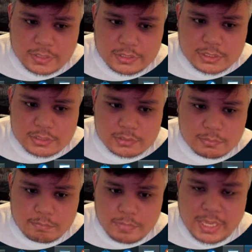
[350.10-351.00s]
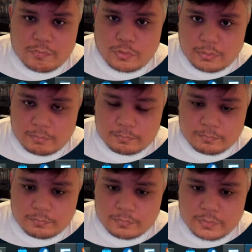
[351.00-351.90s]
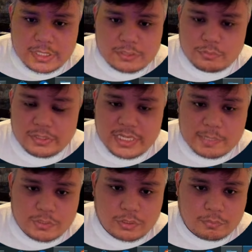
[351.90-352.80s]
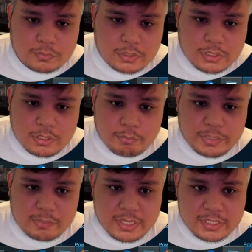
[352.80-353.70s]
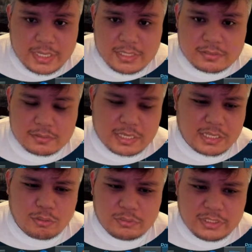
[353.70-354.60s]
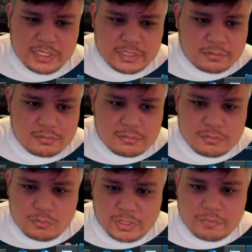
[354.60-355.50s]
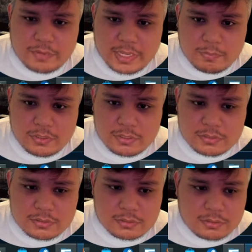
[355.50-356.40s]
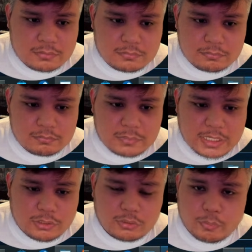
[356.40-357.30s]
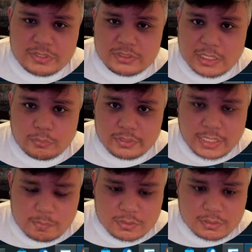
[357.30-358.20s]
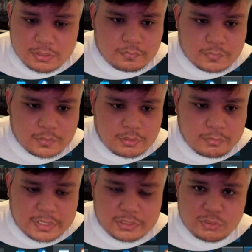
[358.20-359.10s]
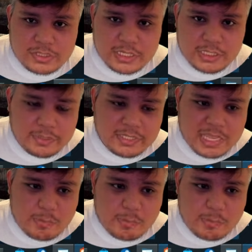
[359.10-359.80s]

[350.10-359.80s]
and just pay for it. It's really up to you. But in my case, I only need 25 because I don't always download games. Right, so to generate the